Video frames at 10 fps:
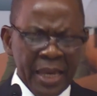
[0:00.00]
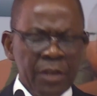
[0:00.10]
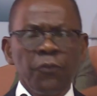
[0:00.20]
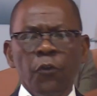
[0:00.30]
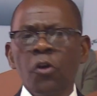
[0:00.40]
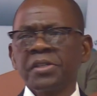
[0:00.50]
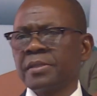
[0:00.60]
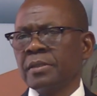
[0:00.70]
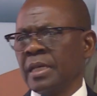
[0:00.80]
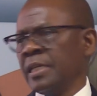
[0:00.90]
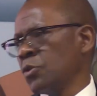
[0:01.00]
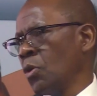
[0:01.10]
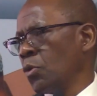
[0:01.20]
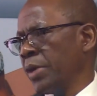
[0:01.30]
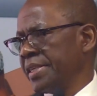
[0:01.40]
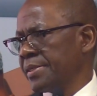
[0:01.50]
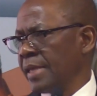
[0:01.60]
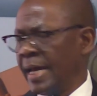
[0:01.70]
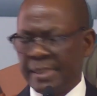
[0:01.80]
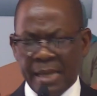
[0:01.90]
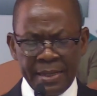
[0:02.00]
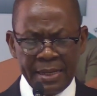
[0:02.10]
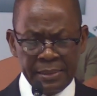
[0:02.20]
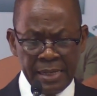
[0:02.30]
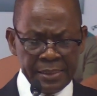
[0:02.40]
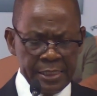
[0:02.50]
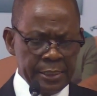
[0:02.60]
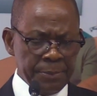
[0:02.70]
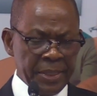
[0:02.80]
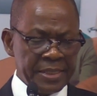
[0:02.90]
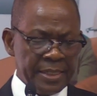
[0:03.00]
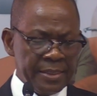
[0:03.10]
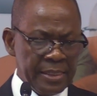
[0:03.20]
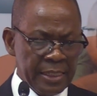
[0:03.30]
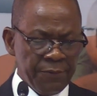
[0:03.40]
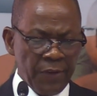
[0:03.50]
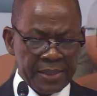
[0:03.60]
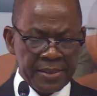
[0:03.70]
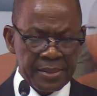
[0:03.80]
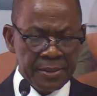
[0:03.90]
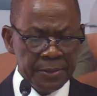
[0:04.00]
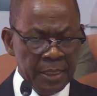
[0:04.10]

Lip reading: And of course, there is always an unanticipated effects.